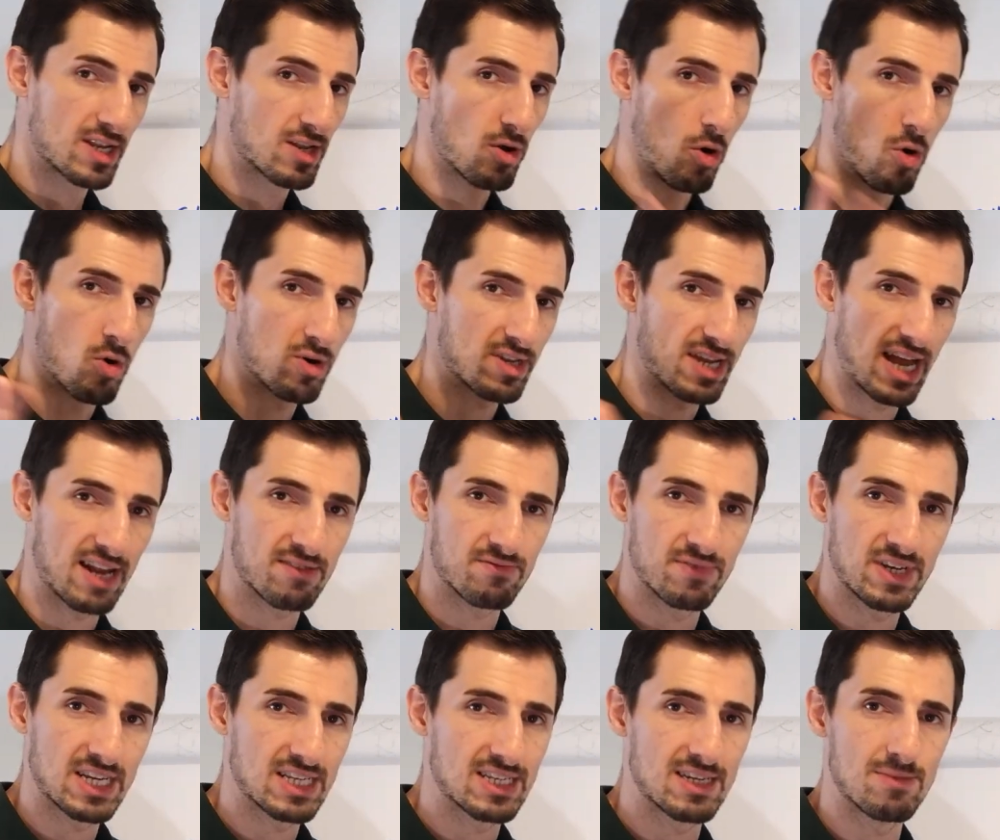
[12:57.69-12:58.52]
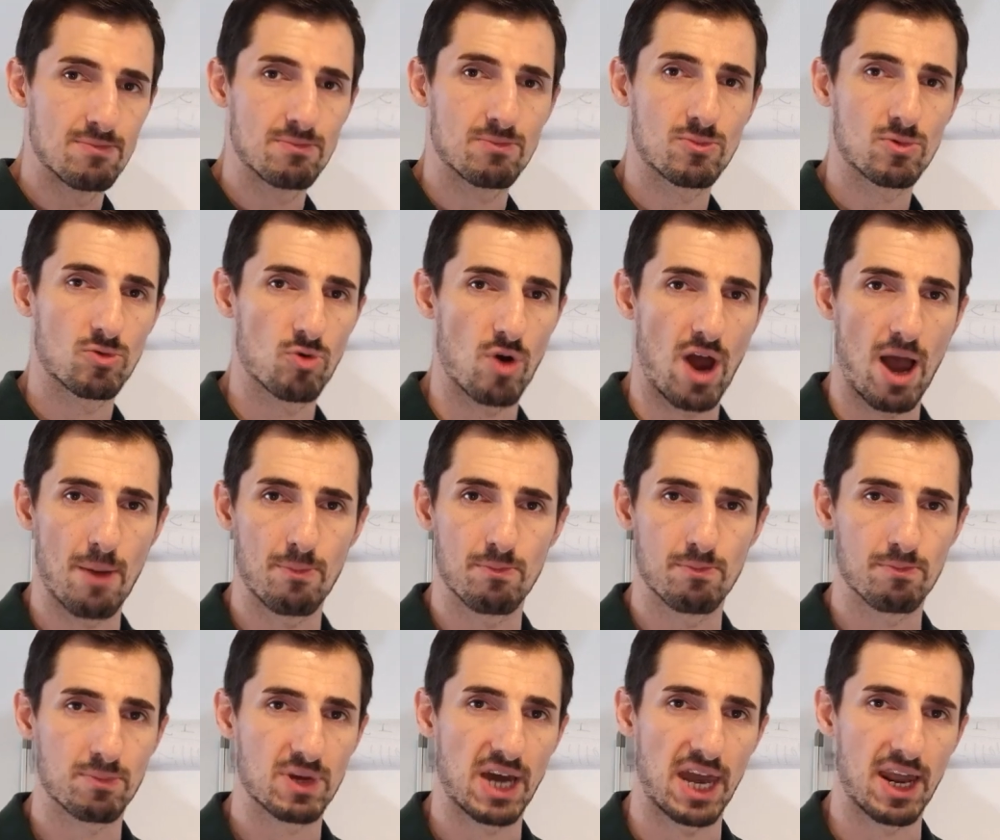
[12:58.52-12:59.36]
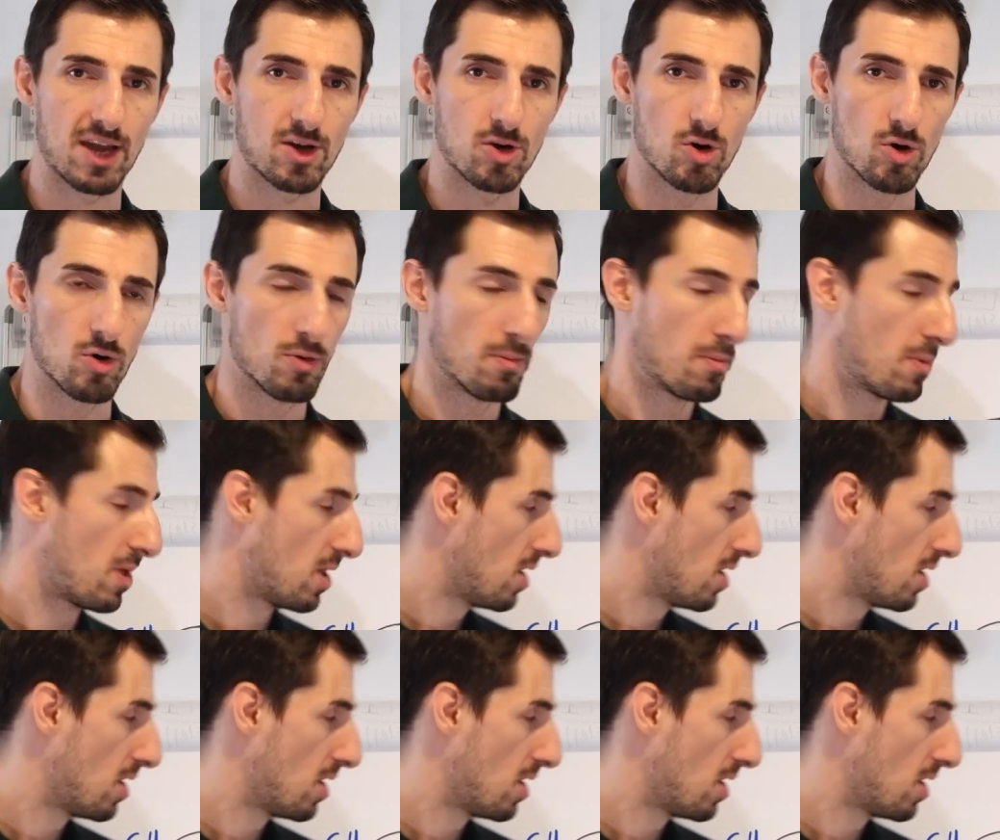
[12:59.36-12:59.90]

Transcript: all that victim crap gotta go.